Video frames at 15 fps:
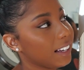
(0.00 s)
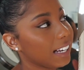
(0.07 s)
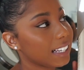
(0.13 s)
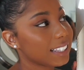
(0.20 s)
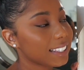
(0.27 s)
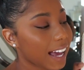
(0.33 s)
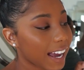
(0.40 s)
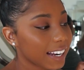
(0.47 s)

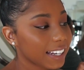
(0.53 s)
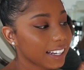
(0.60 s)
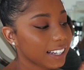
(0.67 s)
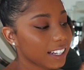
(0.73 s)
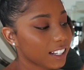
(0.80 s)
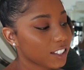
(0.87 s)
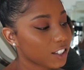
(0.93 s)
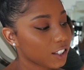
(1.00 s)

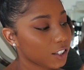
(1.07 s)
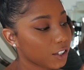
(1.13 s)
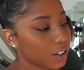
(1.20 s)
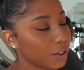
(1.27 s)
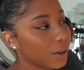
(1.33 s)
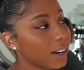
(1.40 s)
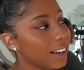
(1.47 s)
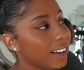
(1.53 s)
excited
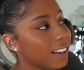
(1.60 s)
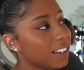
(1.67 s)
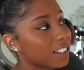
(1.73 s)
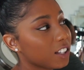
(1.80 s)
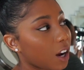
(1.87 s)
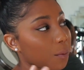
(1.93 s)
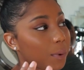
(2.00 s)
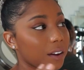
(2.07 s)
to
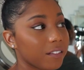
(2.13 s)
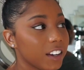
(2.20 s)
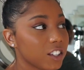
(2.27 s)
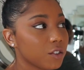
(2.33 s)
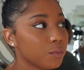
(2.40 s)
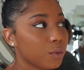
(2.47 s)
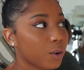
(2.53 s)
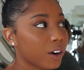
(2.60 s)
start my
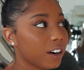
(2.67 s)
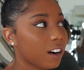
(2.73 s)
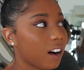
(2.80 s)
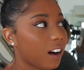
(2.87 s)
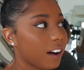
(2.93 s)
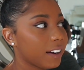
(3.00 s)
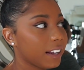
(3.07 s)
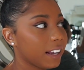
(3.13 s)
vision board
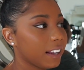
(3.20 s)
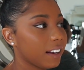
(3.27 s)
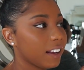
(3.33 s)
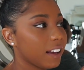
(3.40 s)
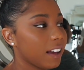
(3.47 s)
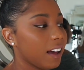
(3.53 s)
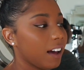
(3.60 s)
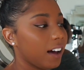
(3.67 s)
on it,
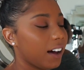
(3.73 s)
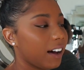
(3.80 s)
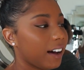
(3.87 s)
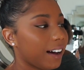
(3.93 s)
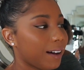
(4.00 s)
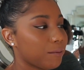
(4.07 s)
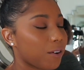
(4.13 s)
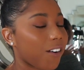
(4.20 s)

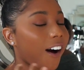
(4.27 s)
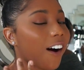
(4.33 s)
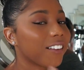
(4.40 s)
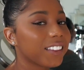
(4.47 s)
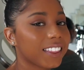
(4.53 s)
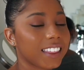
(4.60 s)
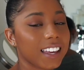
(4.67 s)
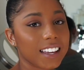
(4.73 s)
of
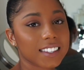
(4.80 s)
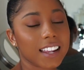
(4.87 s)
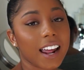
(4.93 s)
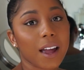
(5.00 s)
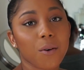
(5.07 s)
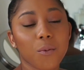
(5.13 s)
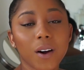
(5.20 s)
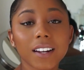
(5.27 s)
all the things
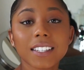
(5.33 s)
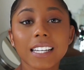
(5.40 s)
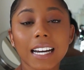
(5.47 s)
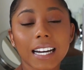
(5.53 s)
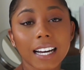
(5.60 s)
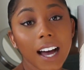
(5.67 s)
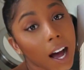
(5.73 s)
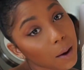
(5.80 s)
that I want
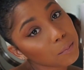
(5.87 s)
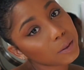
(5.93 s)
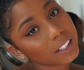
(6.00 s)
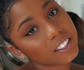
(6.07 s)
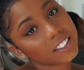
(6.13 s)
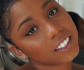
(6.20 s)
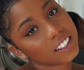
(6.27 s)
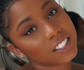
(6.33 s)
to
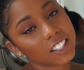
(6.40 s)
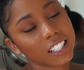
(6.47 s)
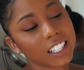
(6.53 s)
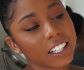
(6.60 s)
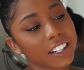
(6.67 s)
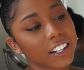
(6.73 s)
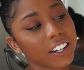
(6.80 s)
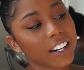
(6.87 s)
accomplish this
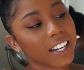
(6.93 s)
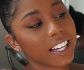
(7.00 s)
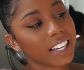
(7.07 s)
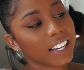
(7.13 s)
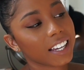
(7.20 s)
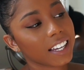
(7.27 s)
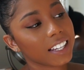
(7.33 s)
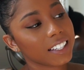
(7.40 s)
year
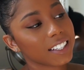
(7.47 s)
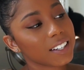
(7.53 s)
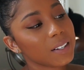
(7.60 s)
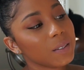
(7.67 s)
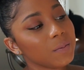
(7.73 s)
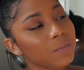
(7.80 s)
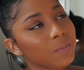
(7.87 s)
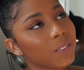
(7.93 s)
and
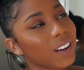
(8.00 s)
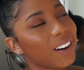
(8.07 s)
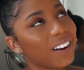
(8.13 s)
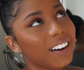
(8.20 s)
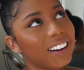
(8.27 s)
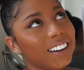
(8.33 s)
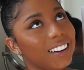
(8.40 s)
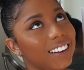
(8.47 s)

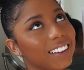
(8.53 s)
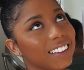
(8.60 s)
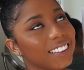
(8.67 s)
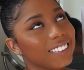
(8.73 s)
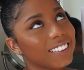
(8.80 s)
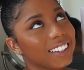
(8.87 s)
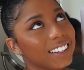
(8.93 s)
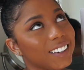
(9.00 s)

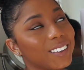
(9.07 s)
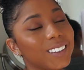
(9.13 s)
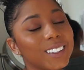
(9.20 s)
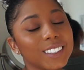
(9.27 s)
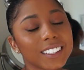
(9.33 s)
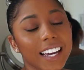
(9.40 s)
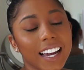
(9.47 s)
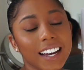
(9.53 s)
all the
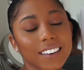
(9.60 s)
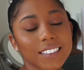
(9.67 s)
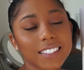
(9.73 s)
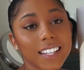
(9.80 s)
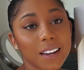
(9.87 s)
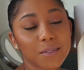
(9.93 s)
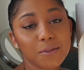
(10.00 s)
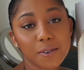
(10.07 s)
goals I have
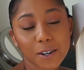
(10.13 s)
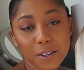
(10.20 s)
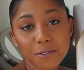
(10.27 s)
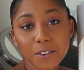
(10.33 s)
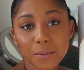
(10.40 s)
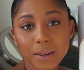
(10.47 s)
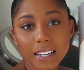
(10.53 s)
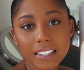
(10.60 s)
set forth
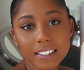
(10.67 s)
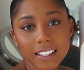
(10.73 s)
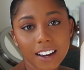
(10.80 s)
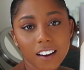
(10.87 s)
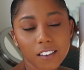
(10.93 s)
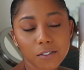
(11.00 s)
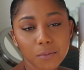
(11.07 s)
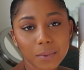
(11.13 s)
for
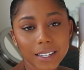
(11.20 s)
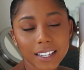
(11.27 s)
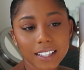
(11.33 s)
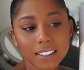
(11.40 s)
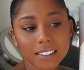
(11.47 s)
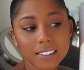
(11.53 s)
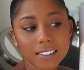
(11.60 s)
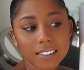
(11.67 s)
myself,
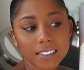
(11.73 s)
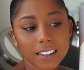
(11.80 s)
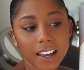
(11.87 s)
because